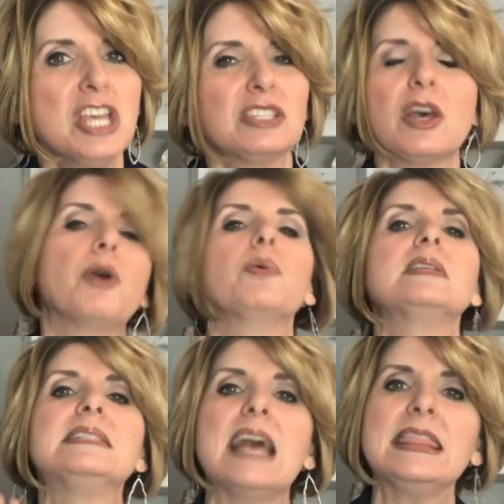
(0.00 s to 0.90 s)
So
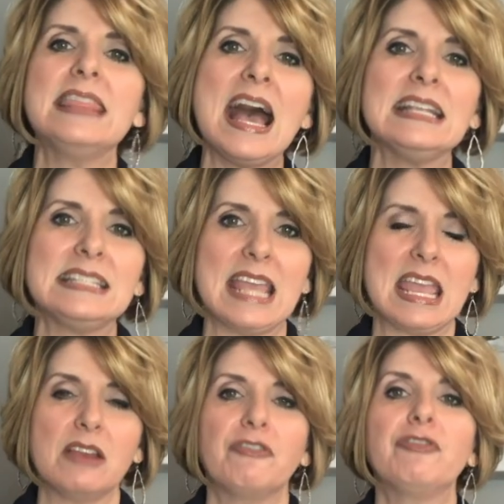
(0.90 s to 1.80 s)
set that
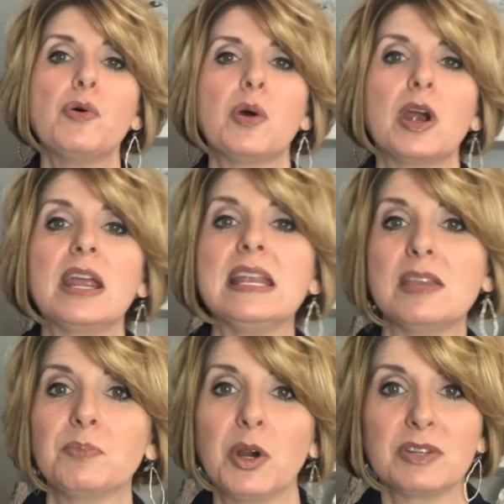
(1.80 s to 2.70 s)
date for an
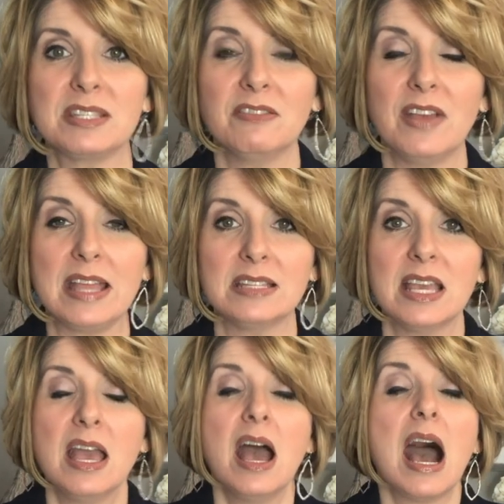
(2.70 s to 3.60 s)
in-person event.
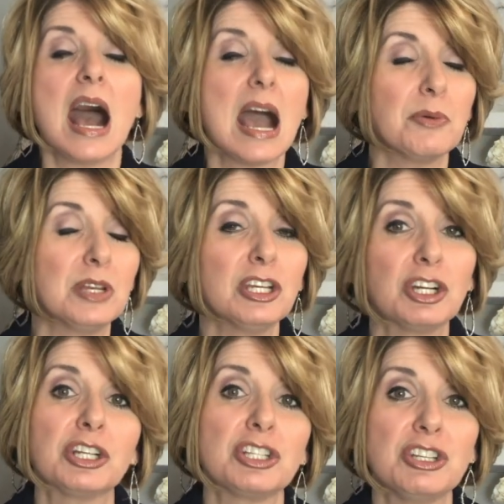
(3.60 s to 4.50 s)
I would
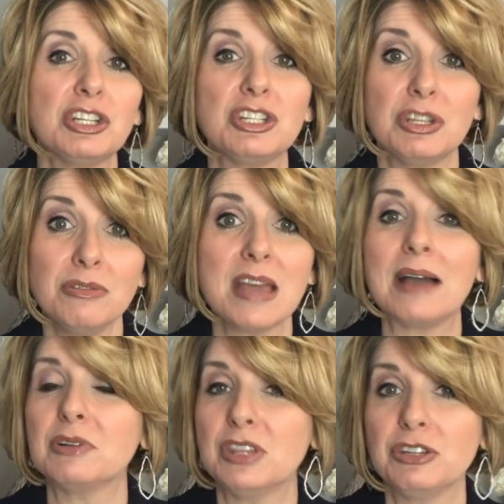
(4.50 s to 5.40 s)
encourage you to do
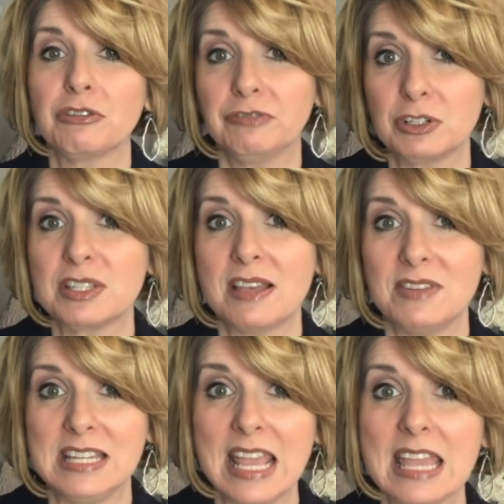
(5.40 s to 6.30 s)
that within your first
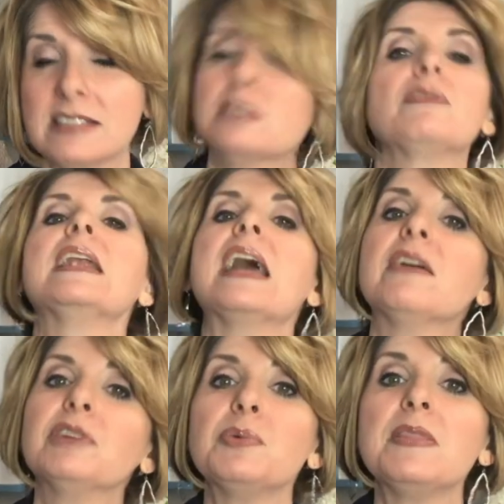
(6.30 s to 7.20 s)
7 days so that
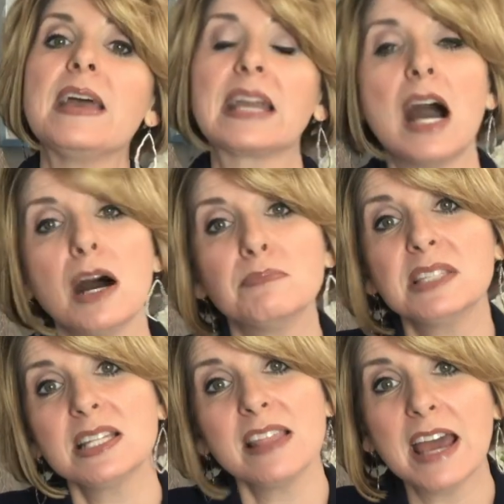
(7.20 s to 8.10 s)
everyone that
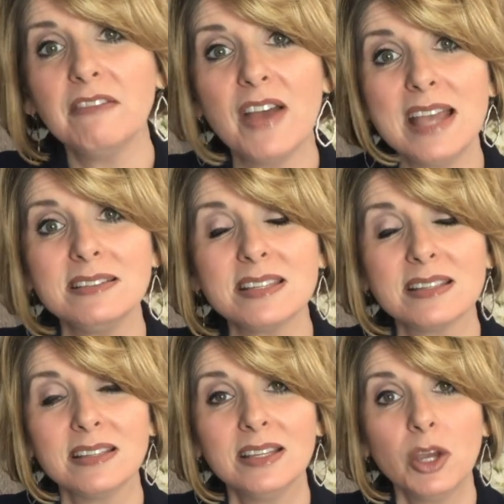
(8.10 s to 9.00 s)
comes to that event
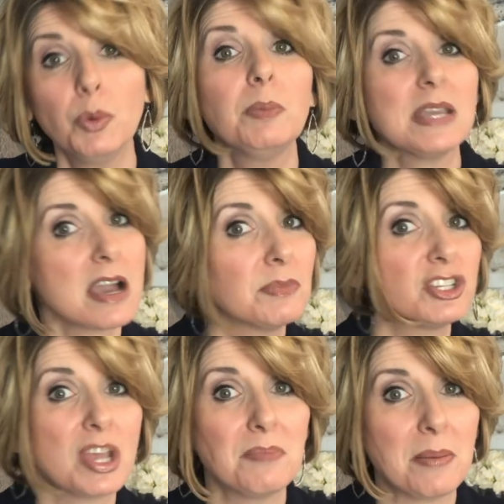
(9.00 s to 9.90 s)
will become a
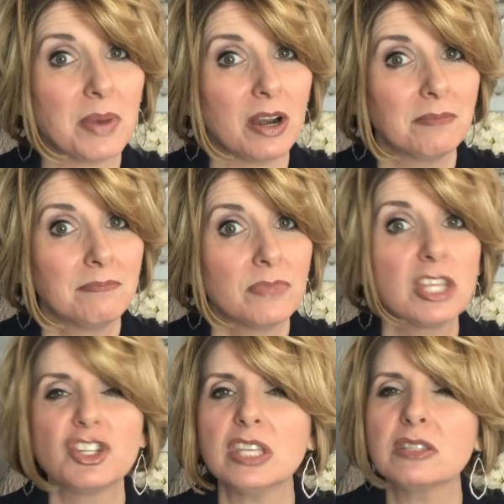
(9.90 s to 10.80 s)
GEM member.
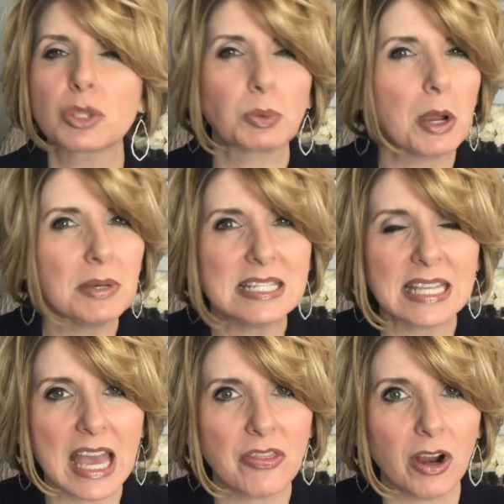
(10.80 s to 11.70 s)
Just throw it
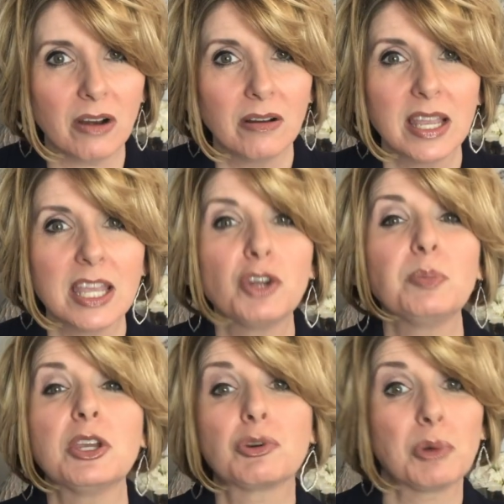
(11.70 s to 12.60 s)
together. It'll
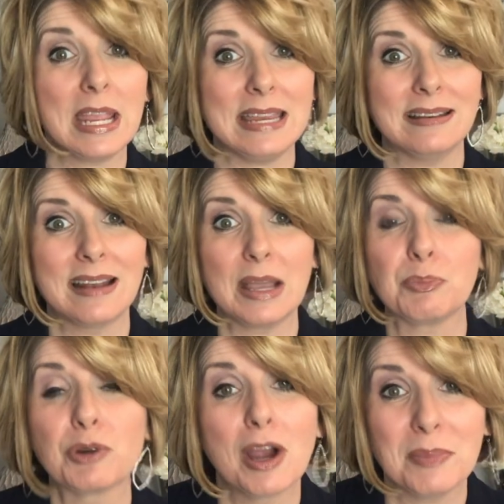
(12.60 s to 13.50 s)
be great, I
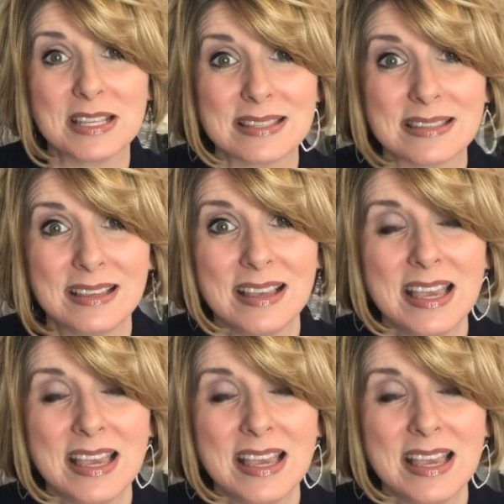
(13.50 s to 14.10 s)
promise.